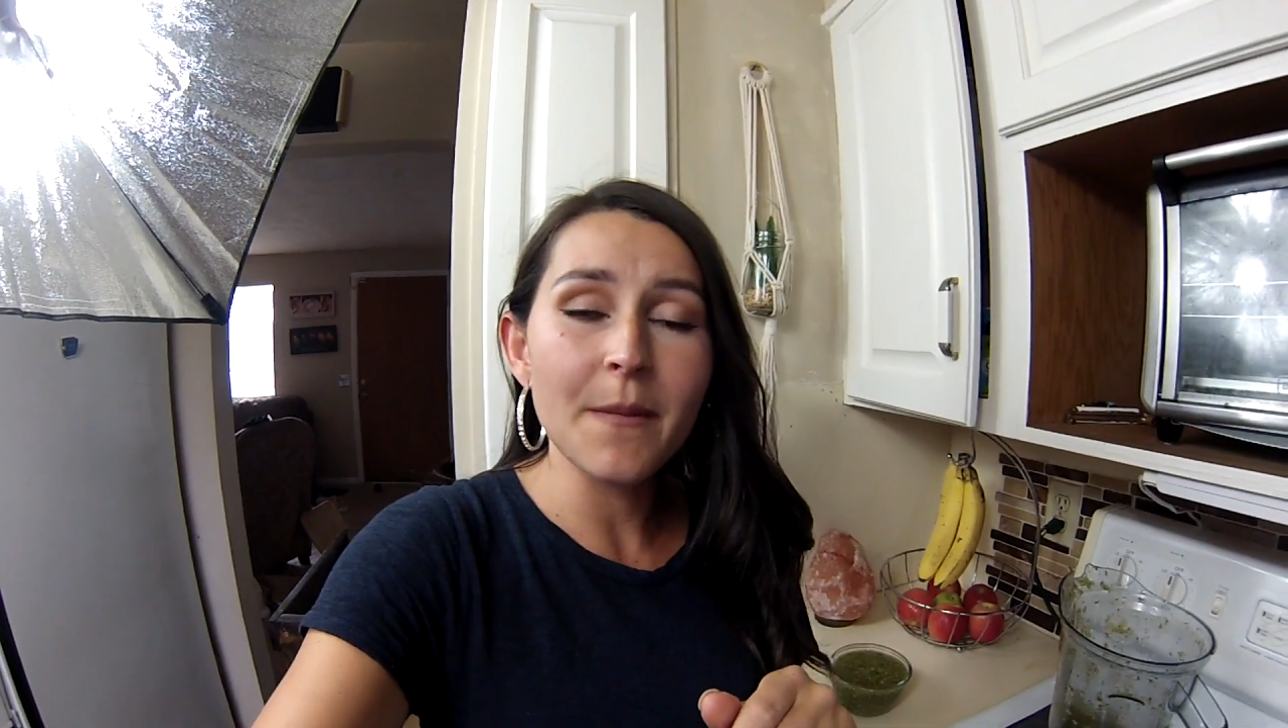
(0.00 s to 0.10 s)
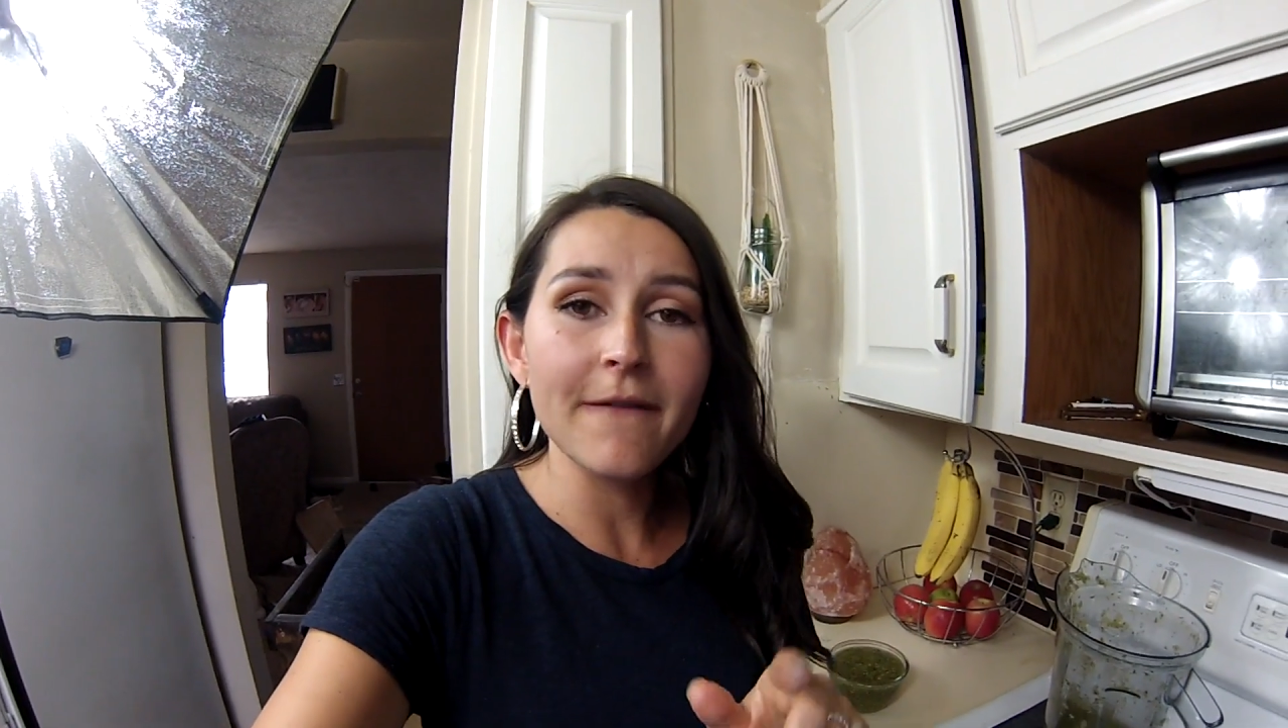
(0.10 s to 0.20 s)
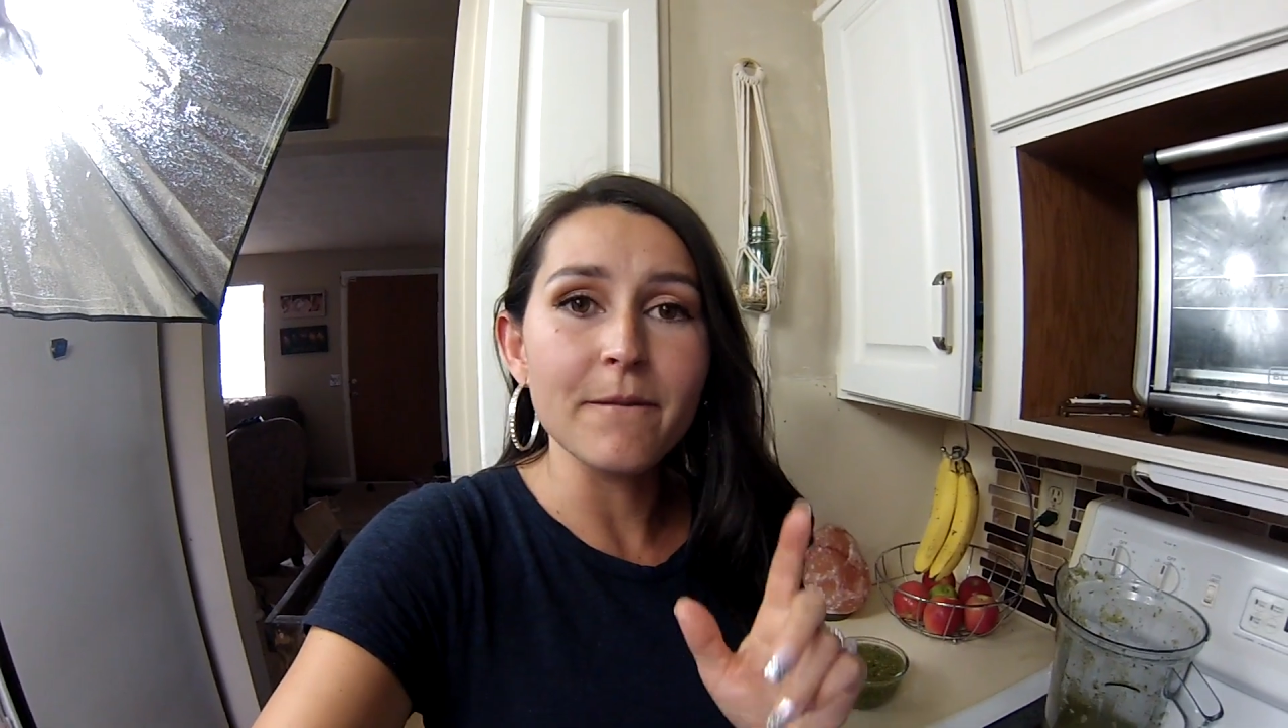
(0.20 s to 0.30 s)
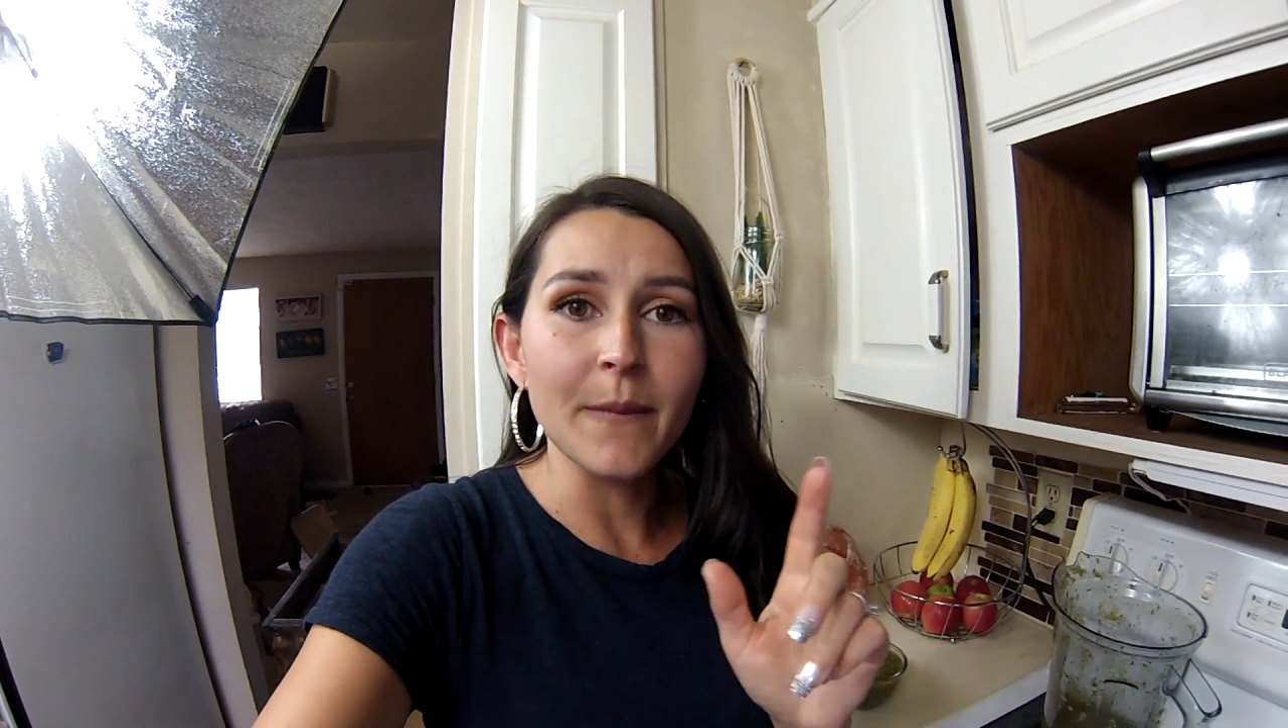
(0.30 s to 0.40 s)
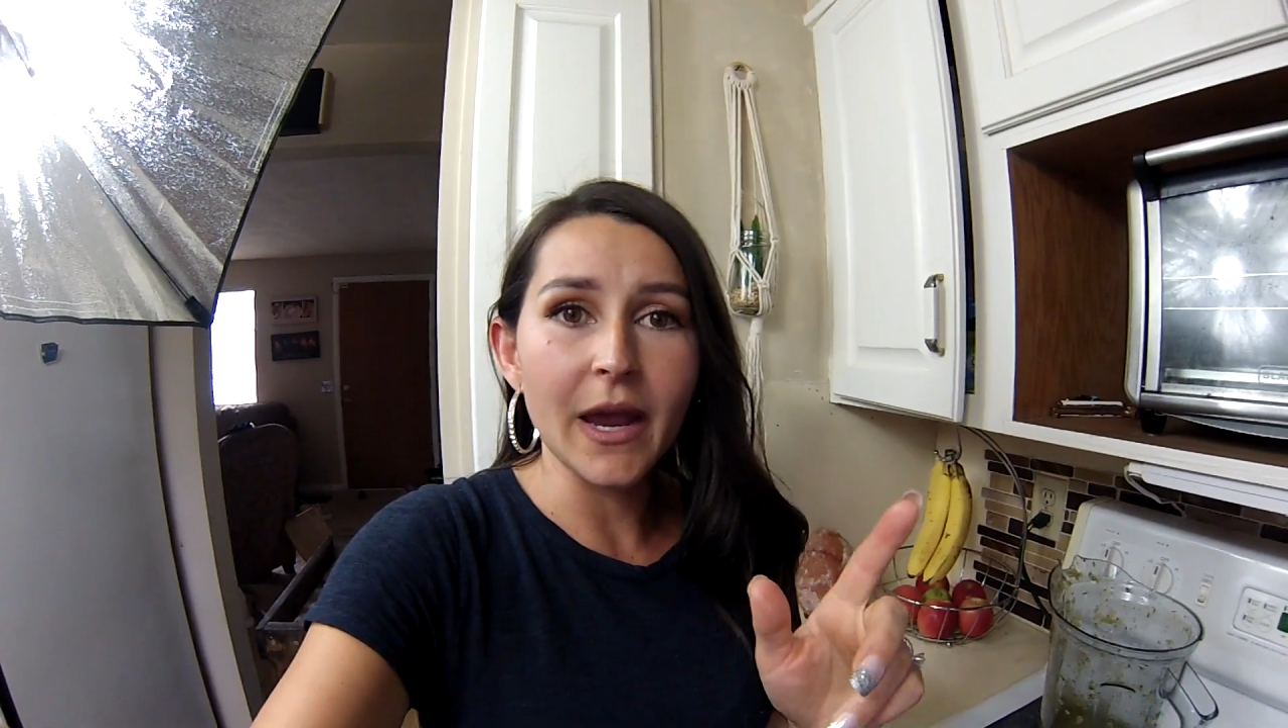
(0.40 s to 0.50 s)

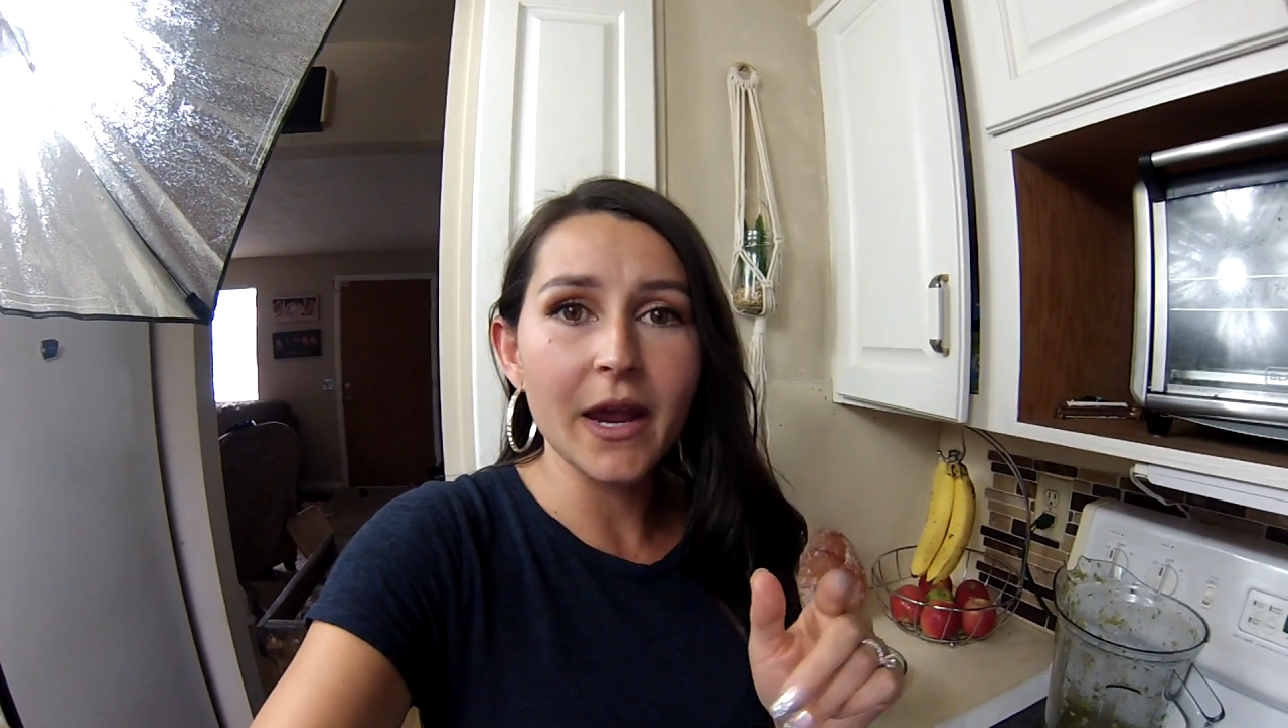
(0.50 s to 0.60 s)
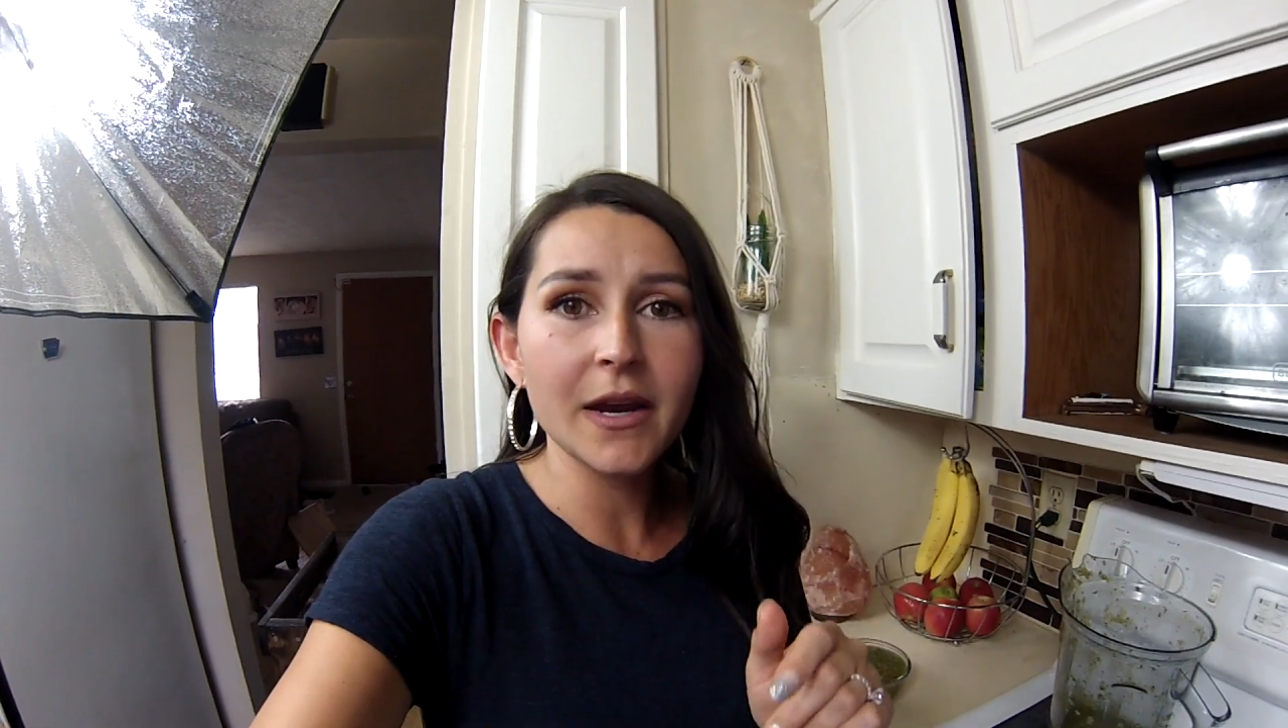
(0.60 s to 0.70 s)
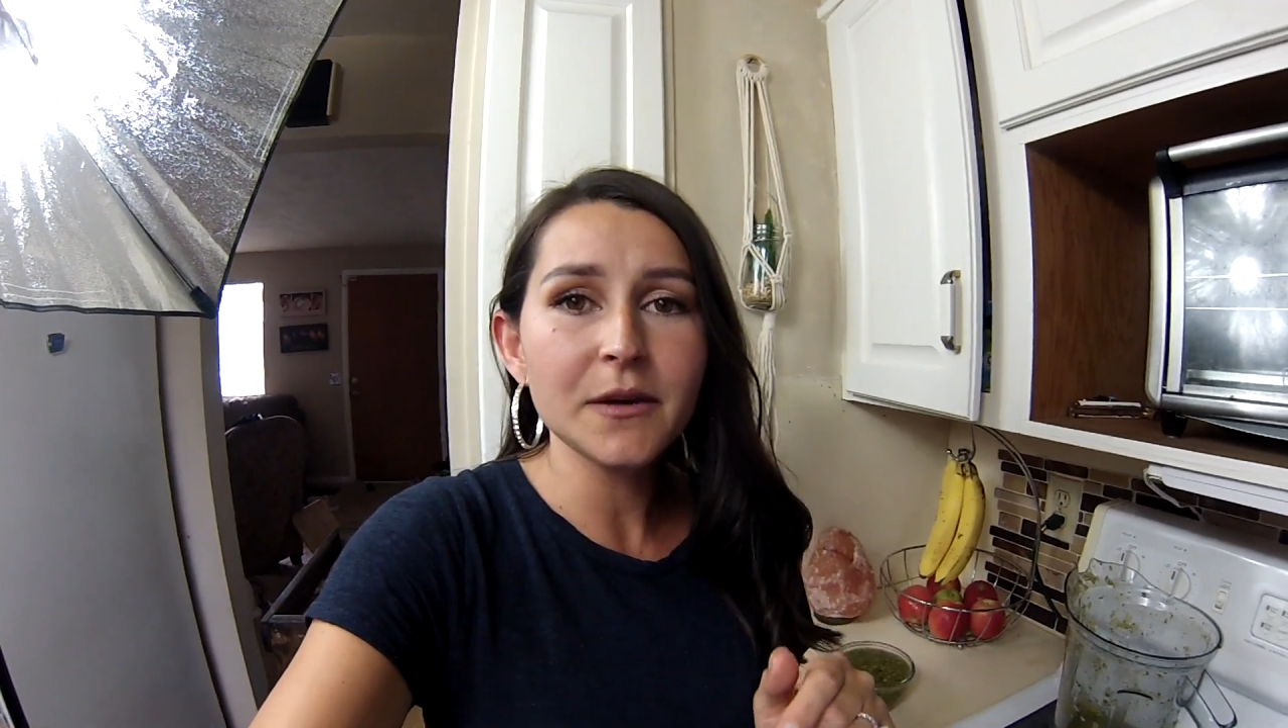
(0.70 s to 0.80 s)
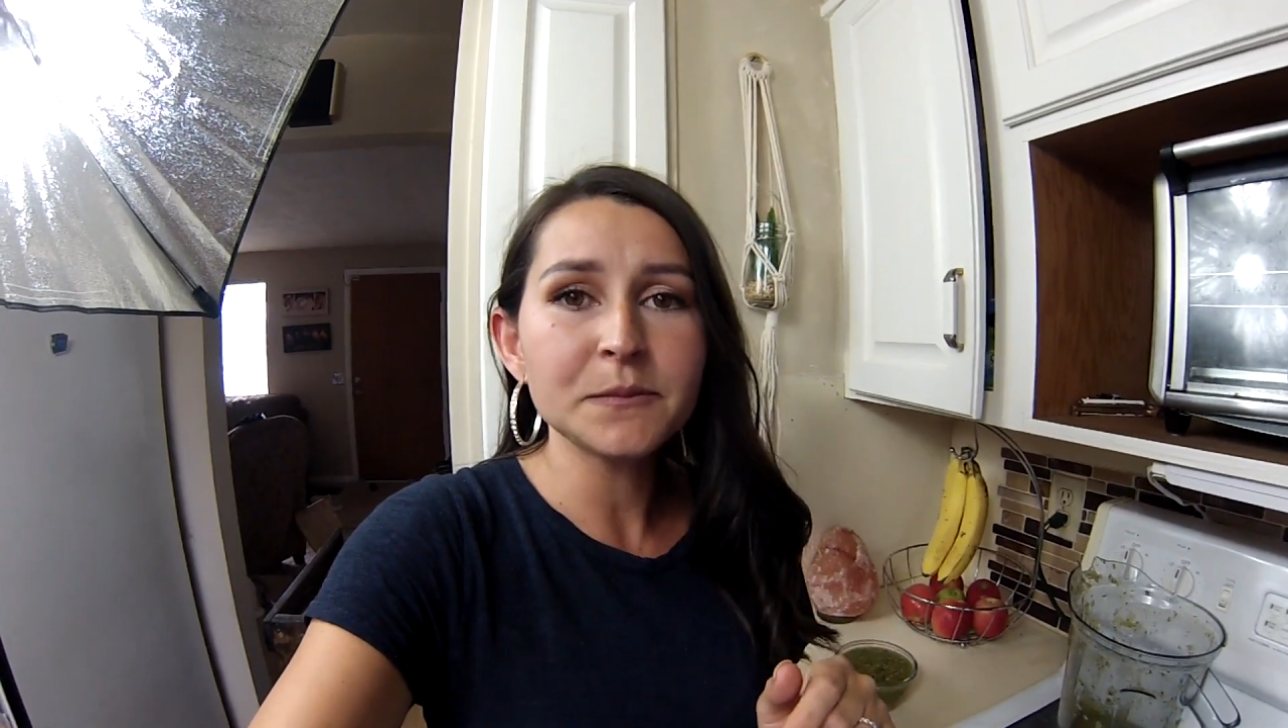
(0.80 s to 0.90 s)
I've made